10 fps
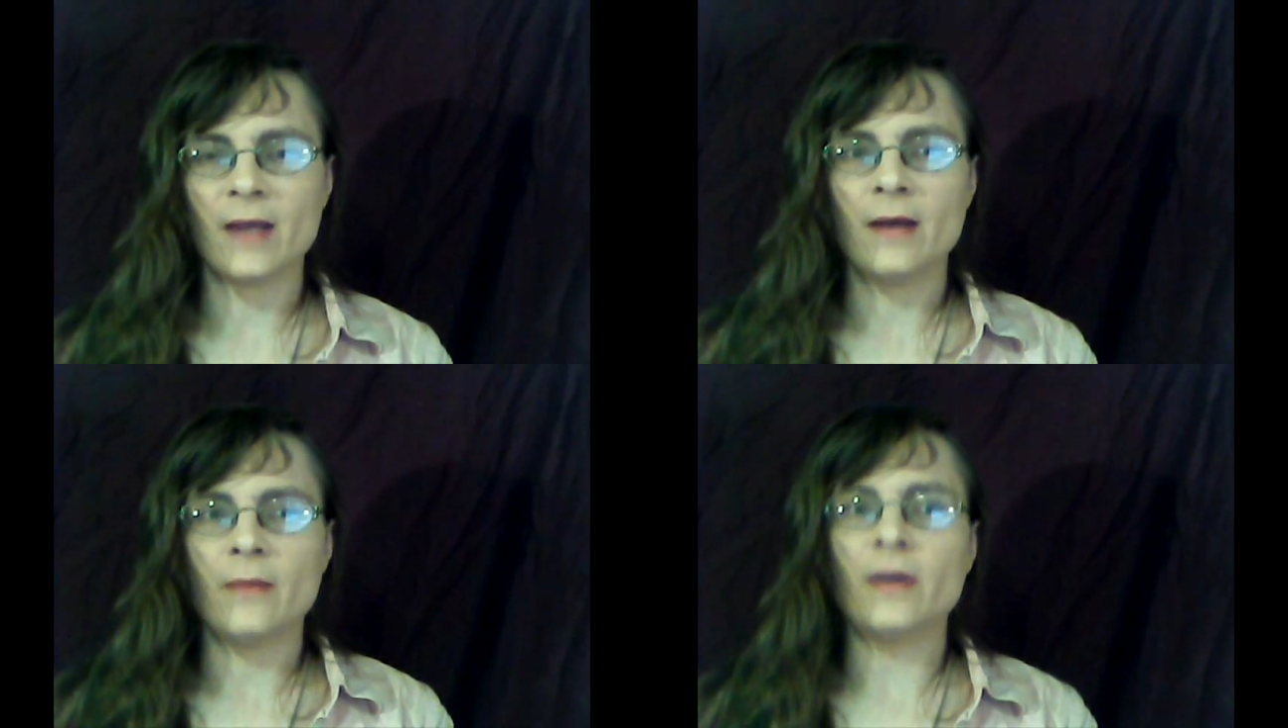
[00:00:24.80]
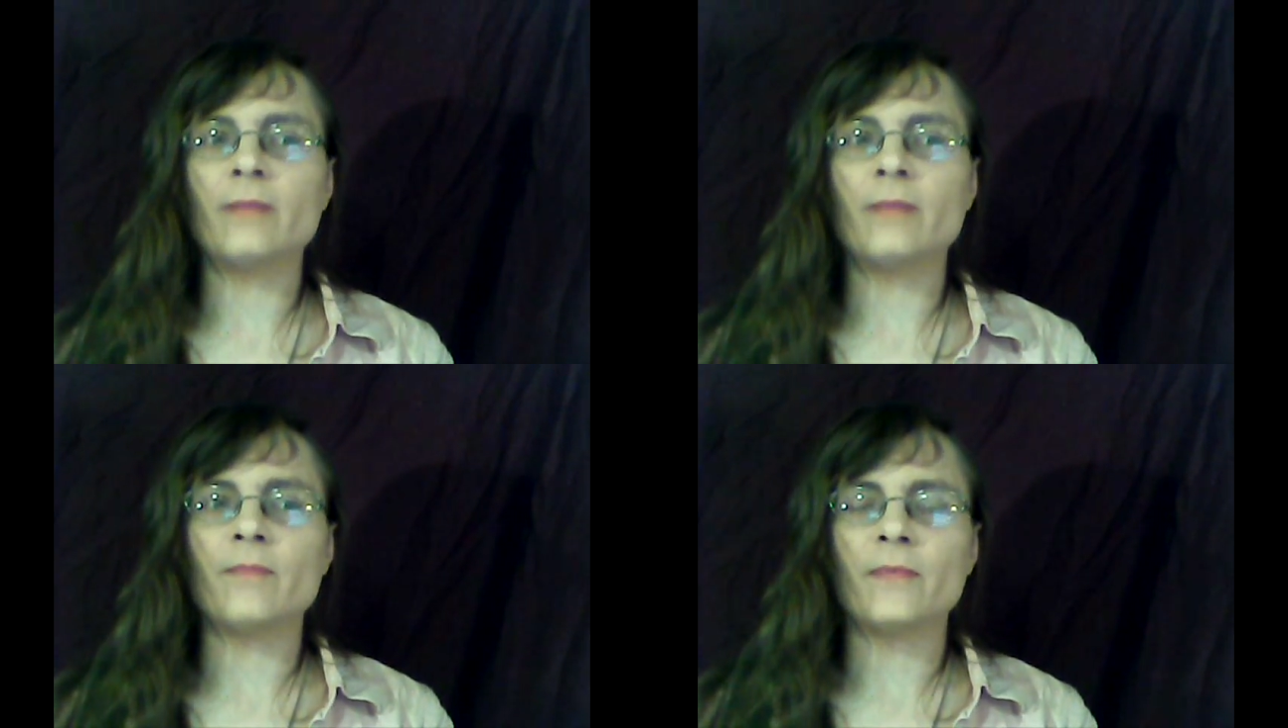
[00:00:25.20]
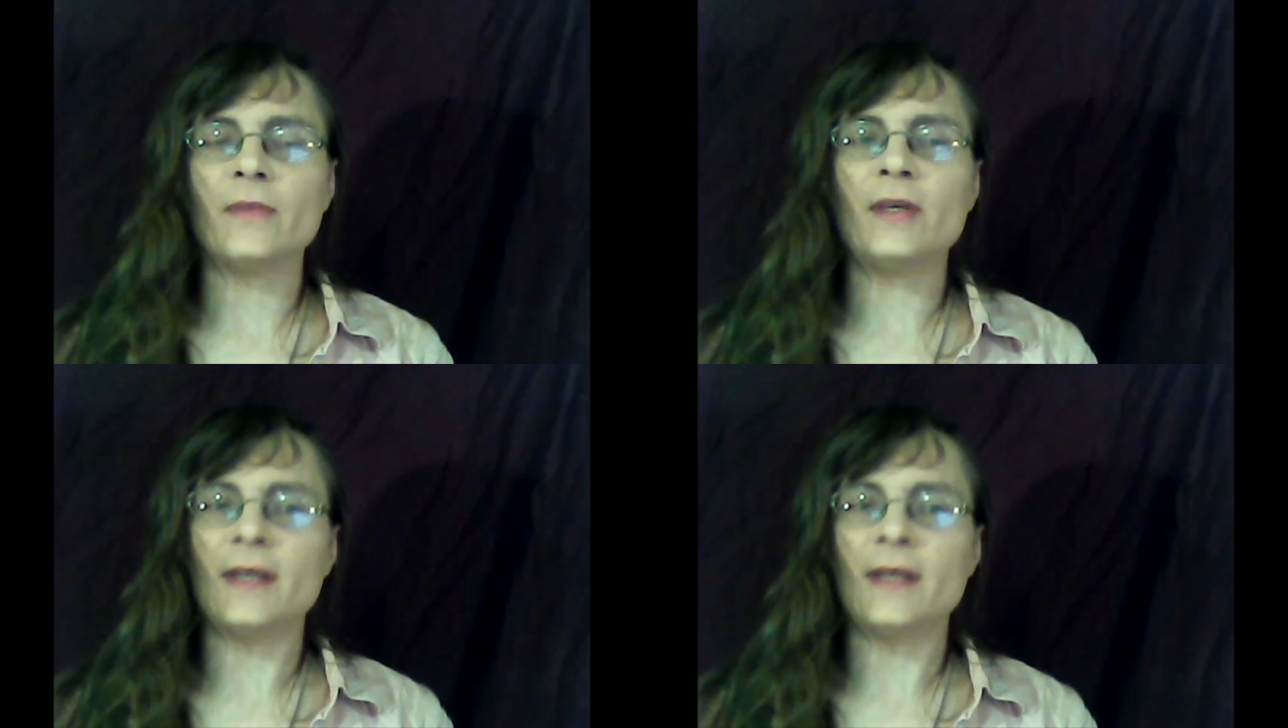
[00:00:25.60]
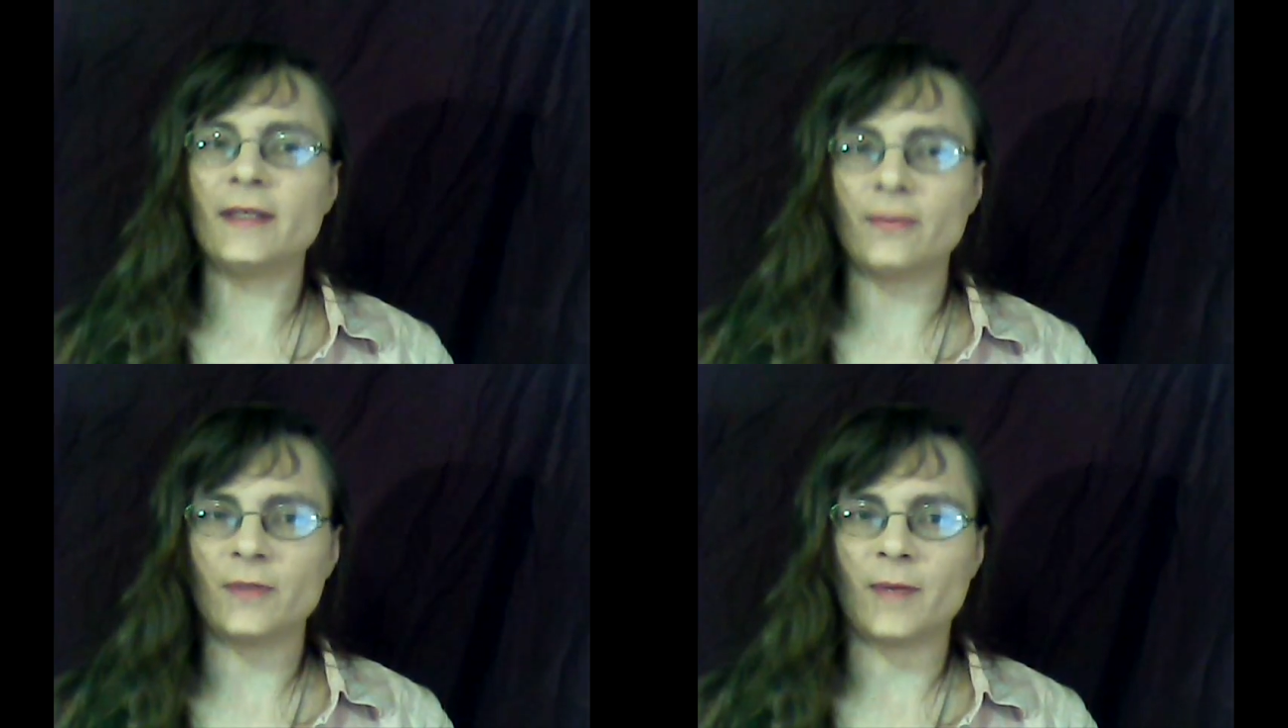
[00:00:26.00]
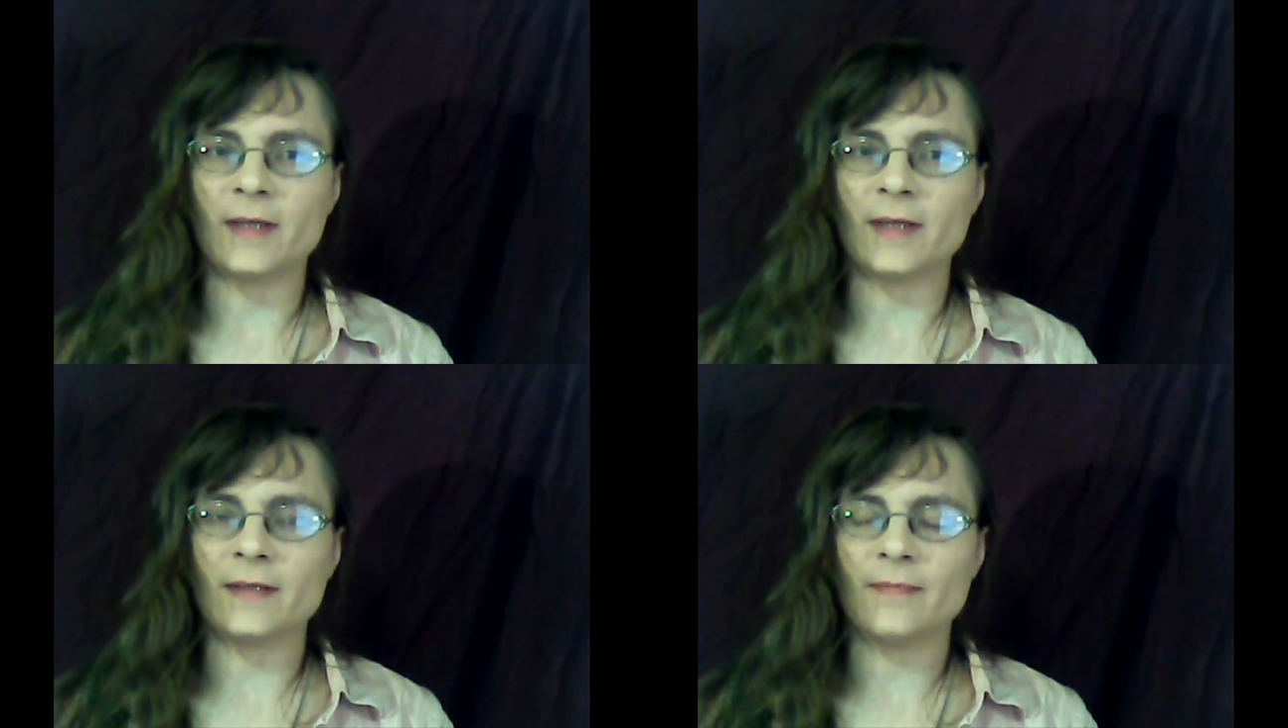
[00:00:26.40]
Well, you can guess the
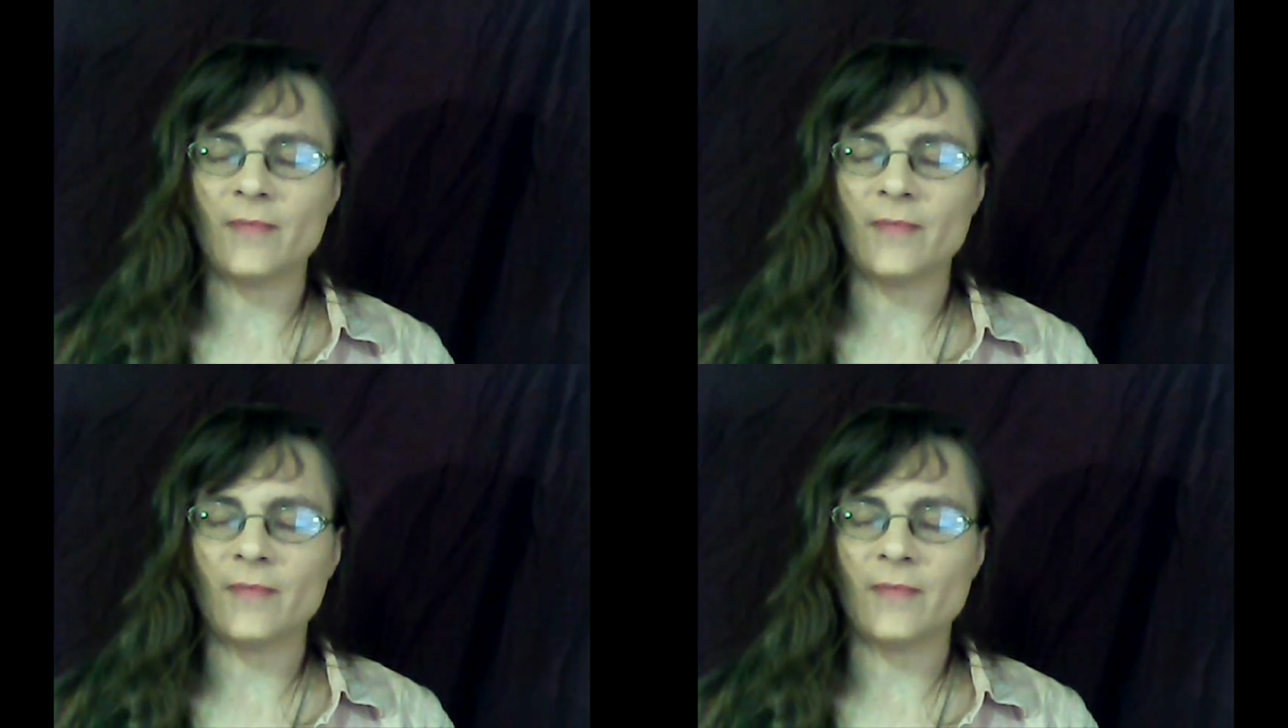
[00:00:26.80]
response.